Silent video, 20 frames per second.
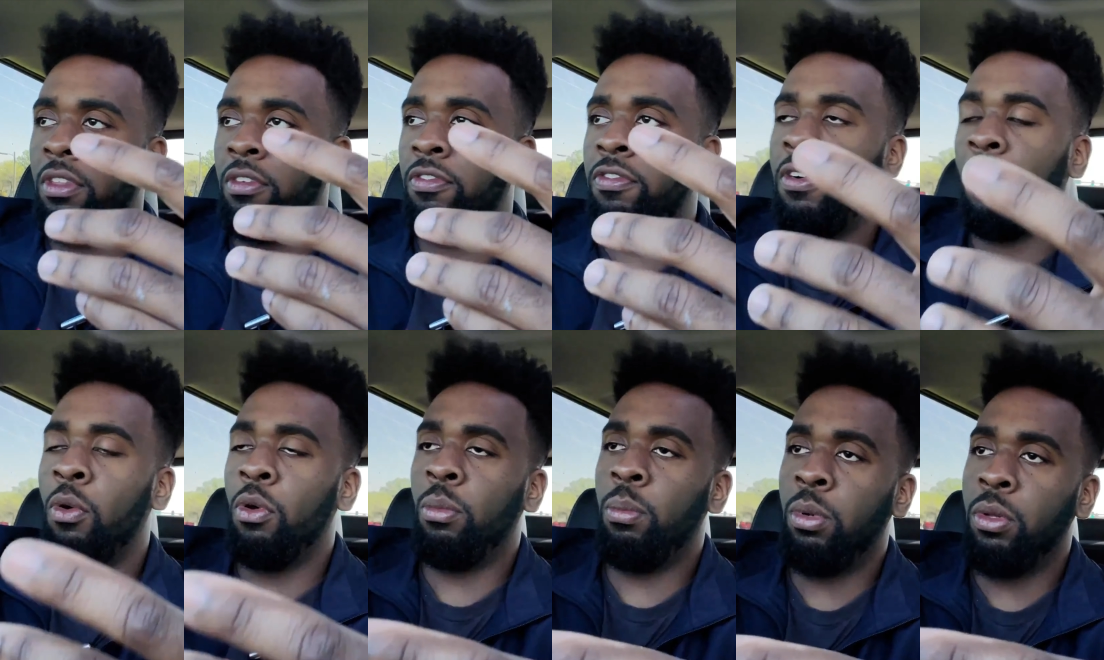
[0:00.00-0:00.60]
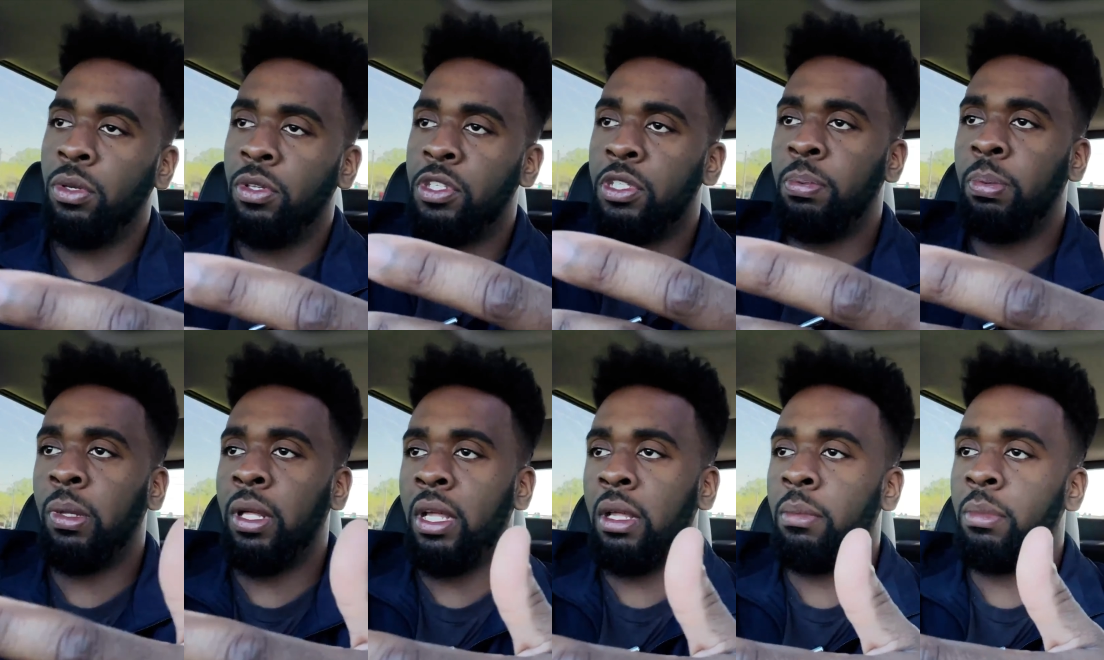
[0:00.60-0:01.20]
foldable
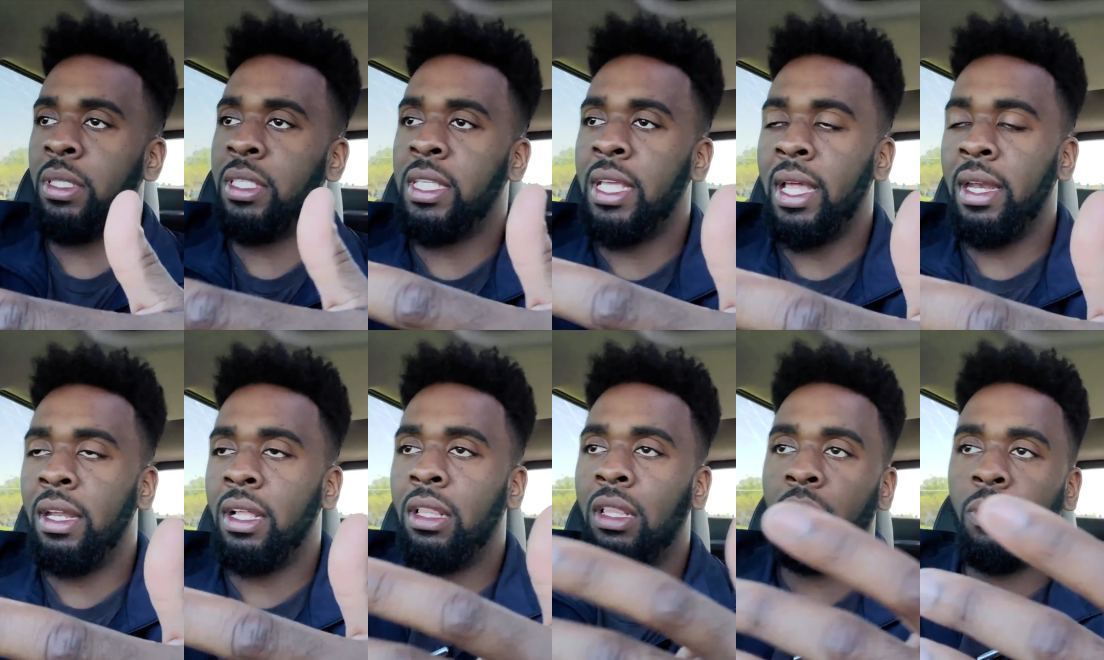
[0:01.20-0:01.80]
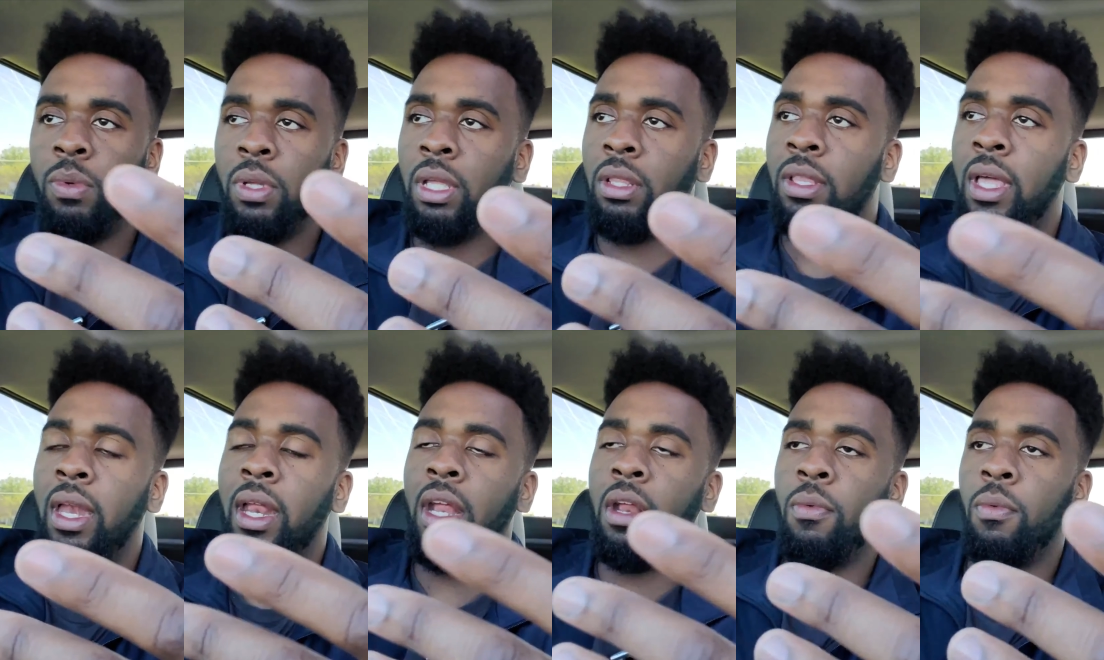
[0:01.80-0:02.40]
display, but technically
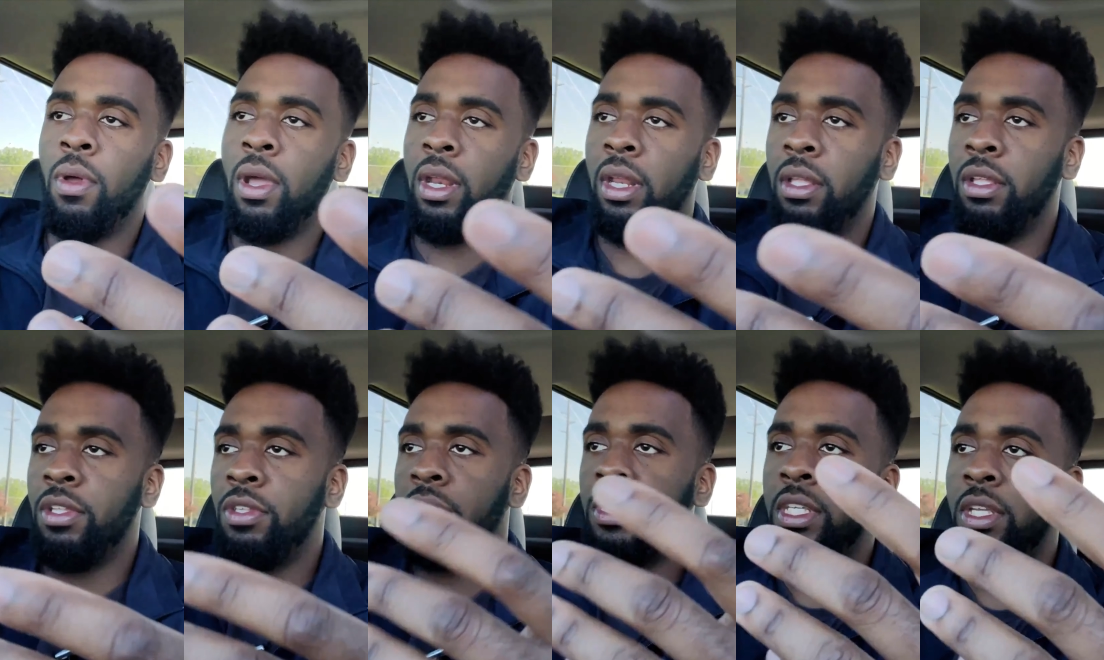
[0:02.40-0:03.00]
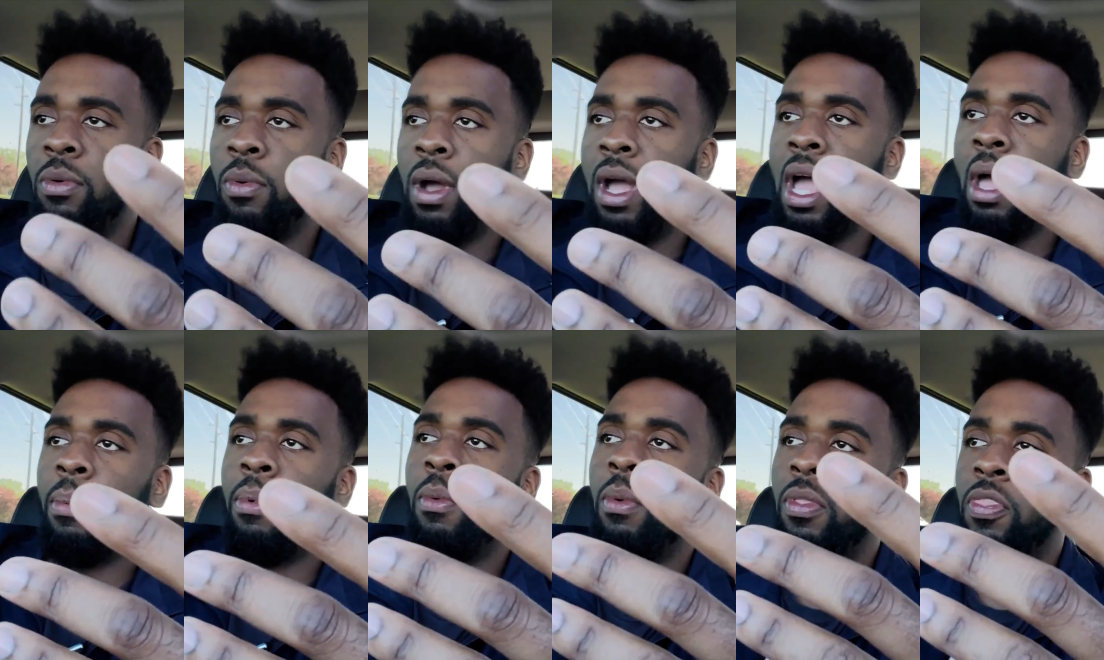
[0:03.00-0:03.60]
that ain't ready. You see what
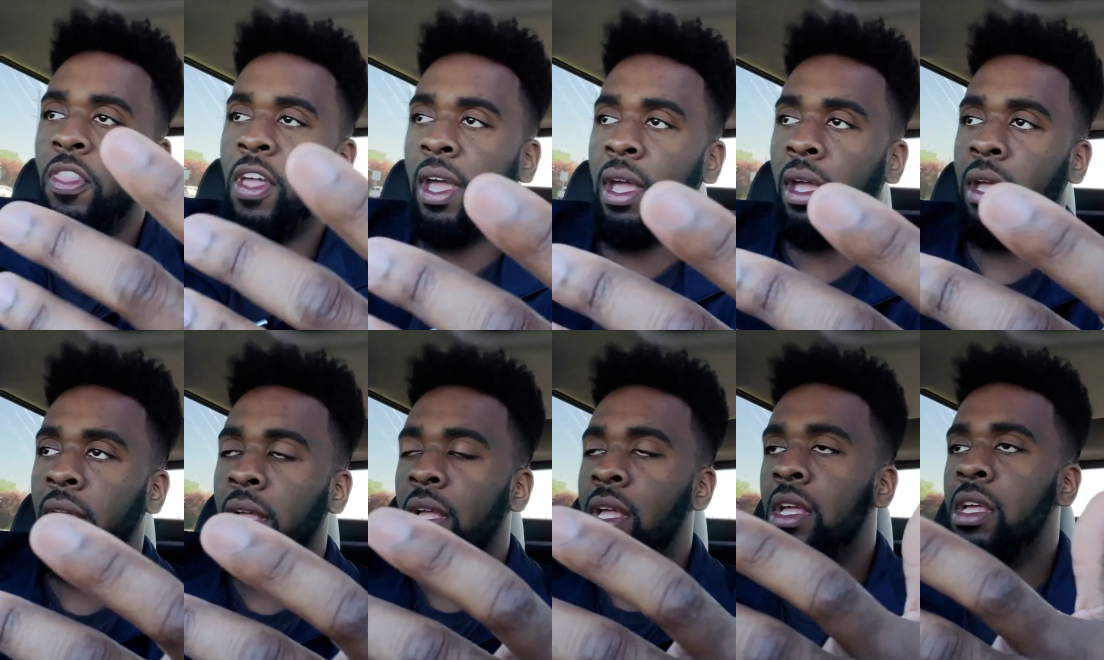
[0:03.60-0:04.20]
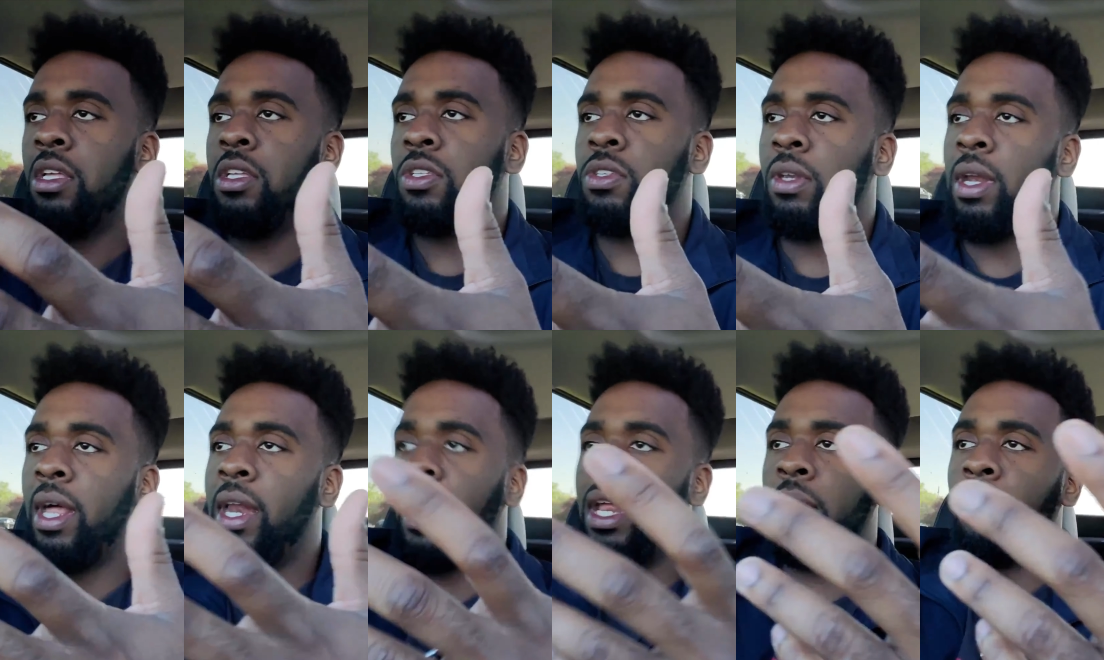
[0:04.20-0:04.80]
happened with that, so
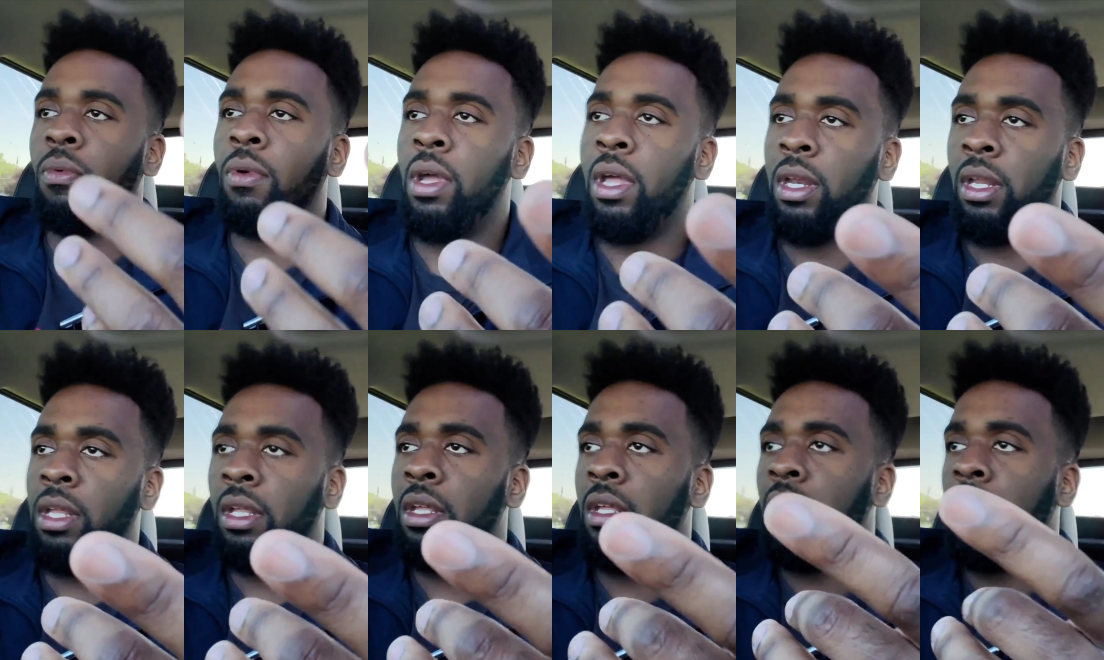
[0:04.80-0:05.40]
that ain't ready.